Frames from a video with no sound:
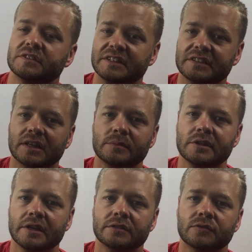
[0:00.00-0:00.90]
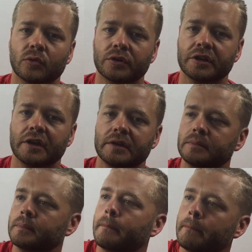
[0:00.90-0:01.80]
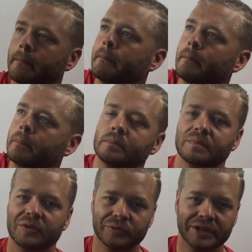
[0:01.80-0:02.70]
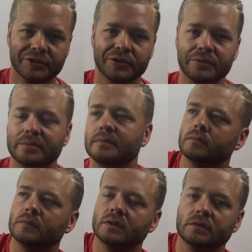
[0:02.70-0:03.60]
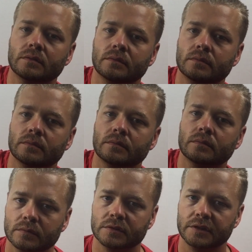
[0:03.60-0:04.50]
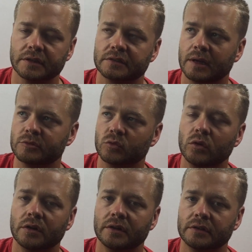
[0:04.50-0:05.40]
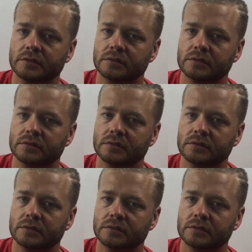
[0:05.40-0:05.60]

6 times 8 is 48. Regroup. 6 times 1 is